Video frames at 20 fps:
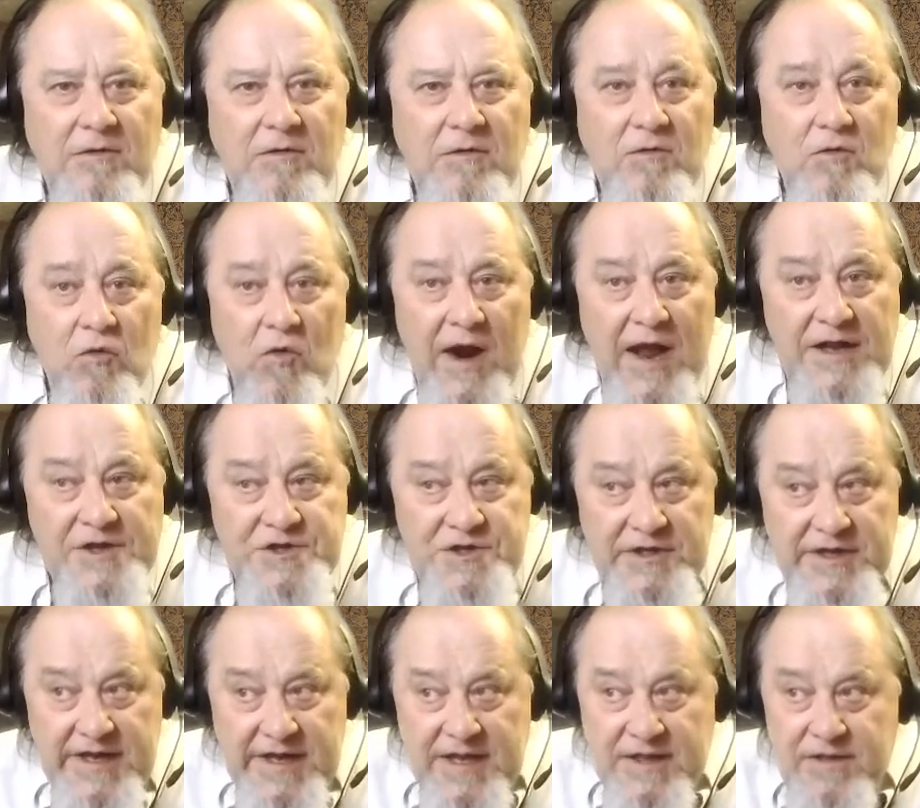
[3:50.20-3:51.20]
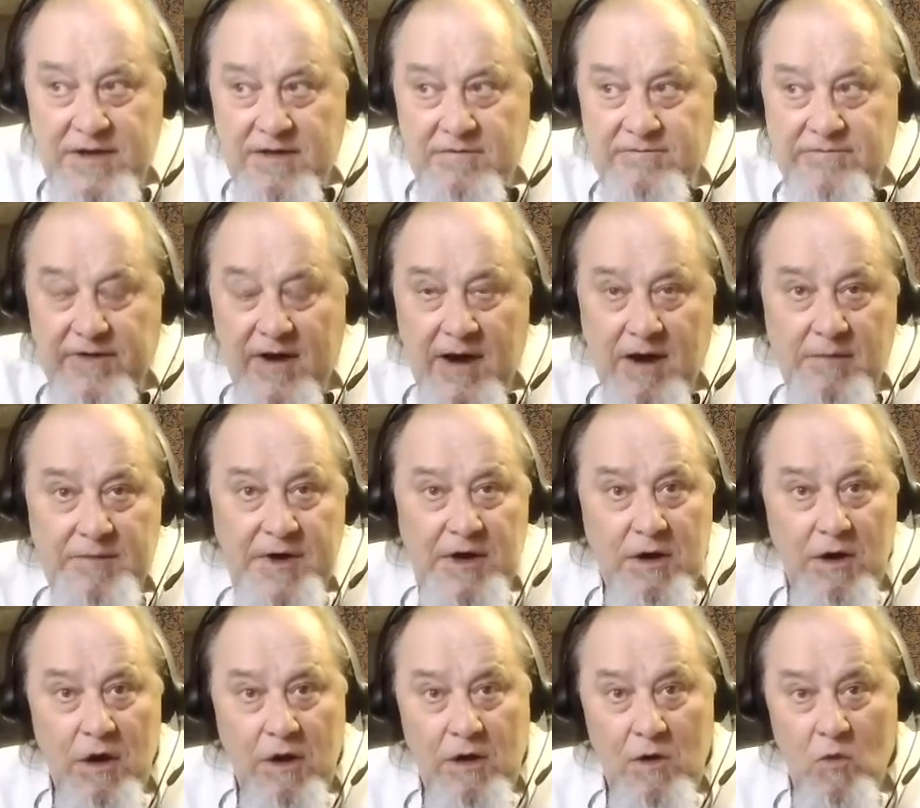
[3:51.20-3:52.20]
gradually in the environment
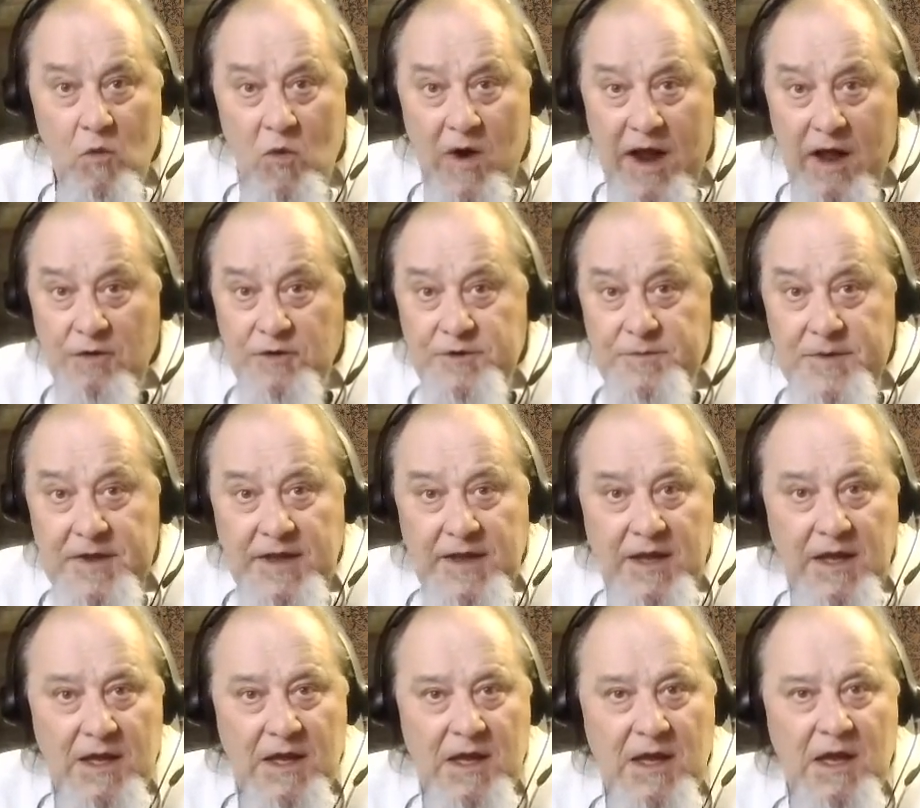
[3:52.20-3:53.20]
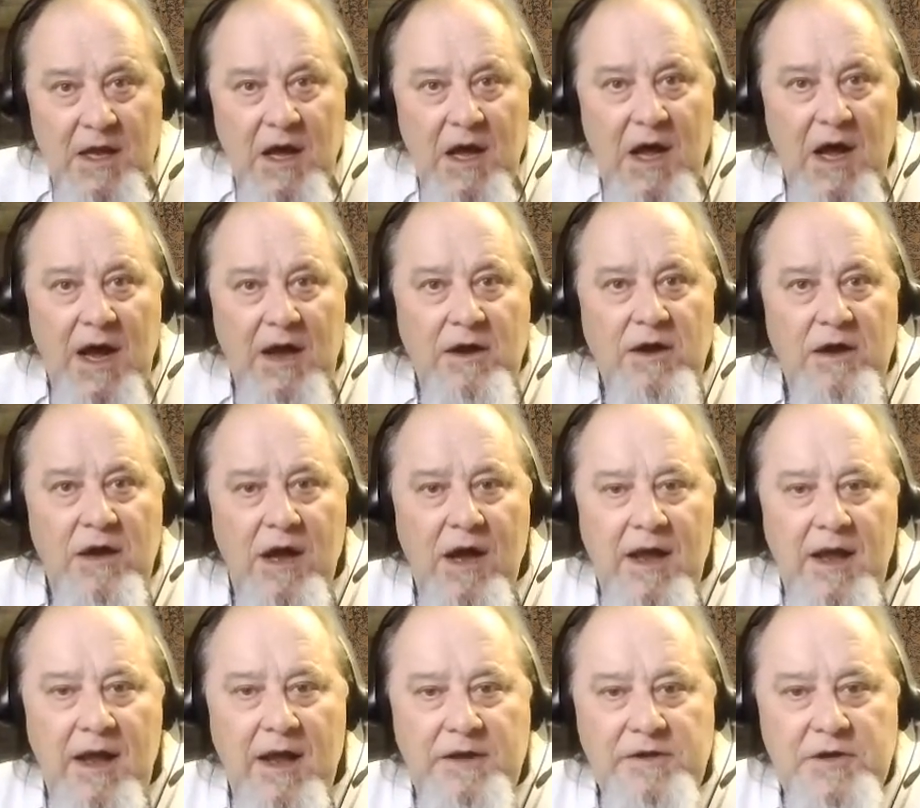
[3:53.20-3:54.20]
all around me,
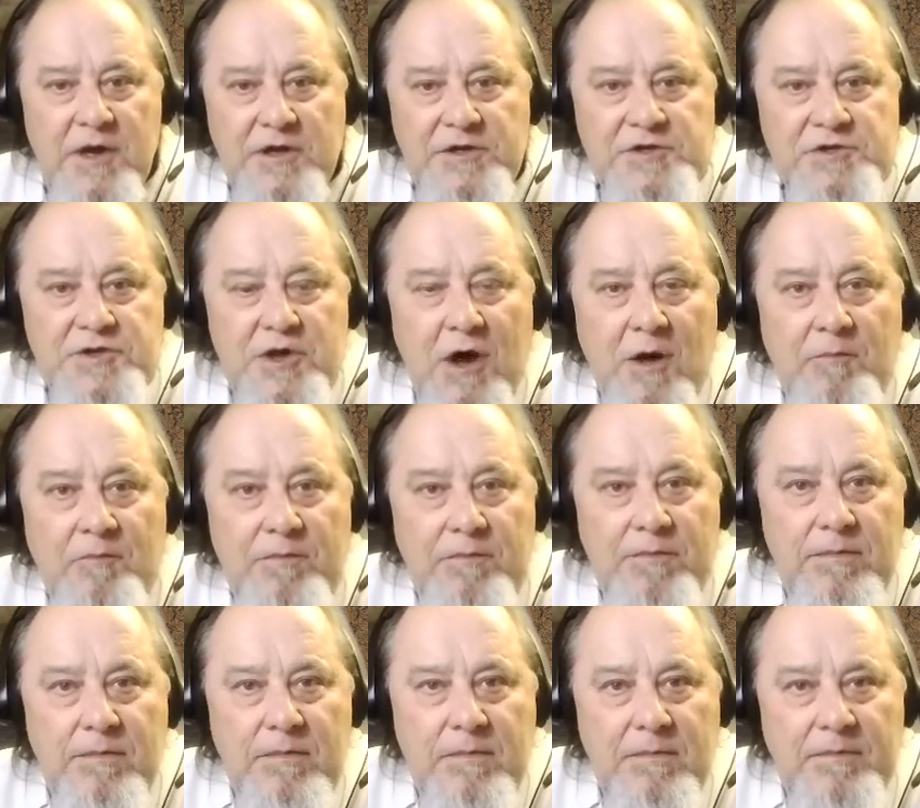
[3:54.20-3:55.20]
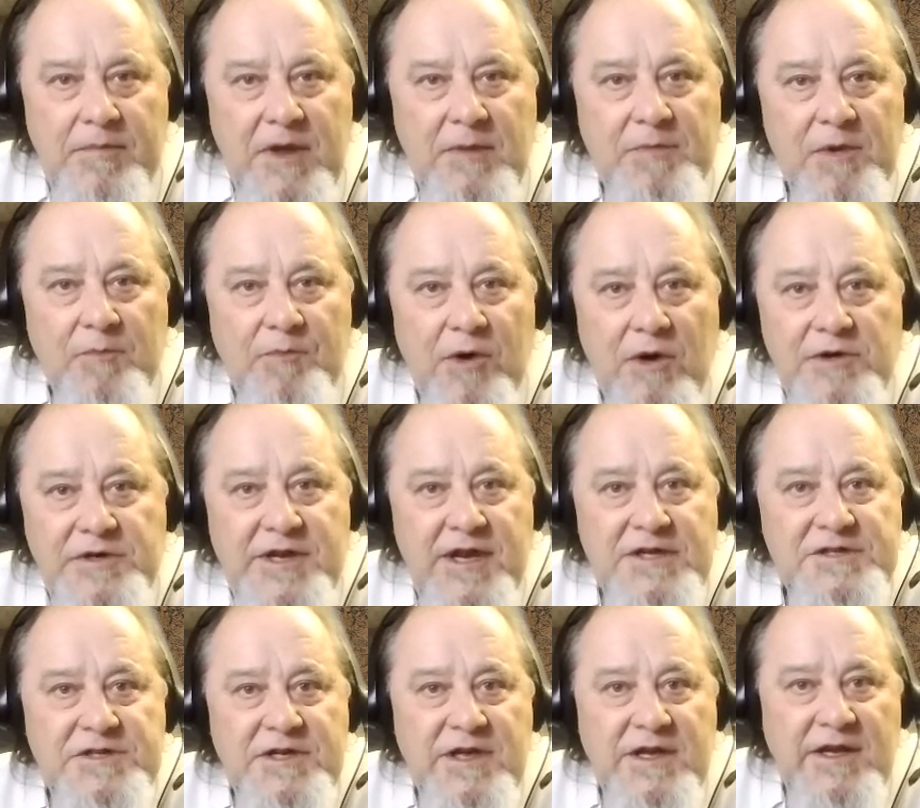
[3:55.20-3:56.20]
I saw people
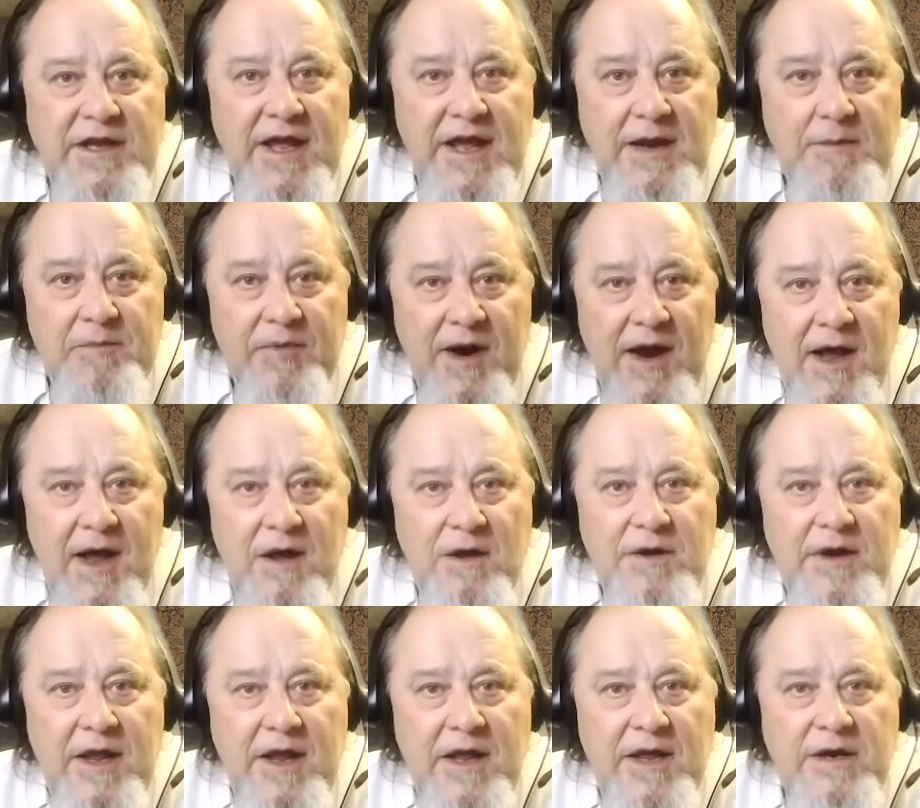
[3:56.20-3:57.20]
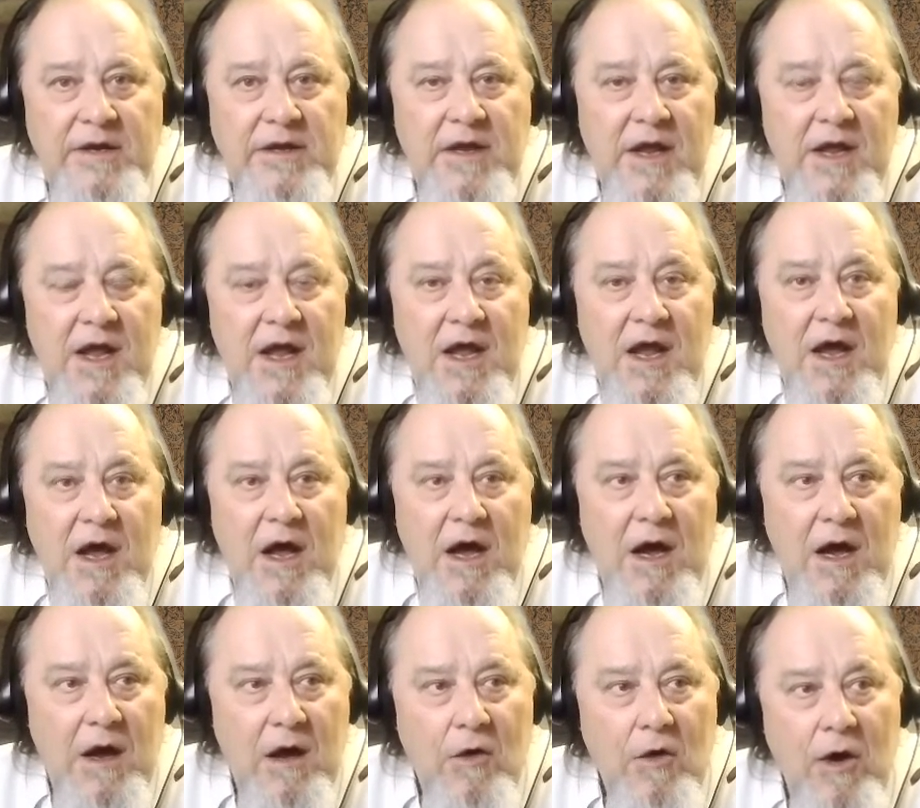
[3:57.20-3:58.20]
protesting Kate Brown, and
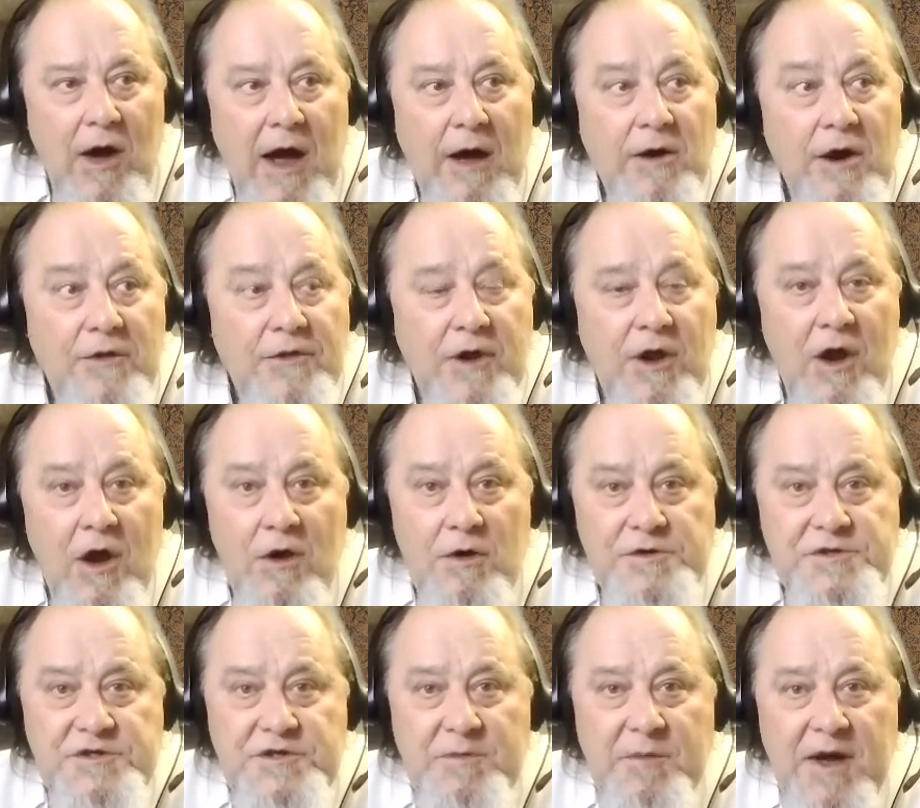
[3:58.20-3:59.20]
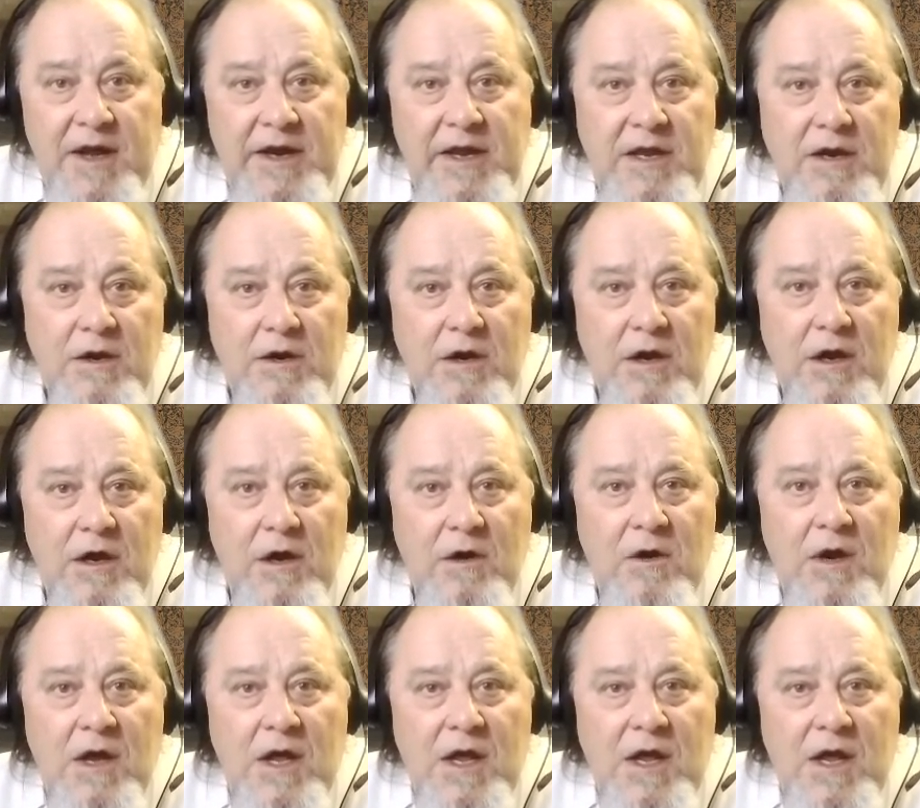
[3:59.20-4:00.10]
out on the coast about a year ago,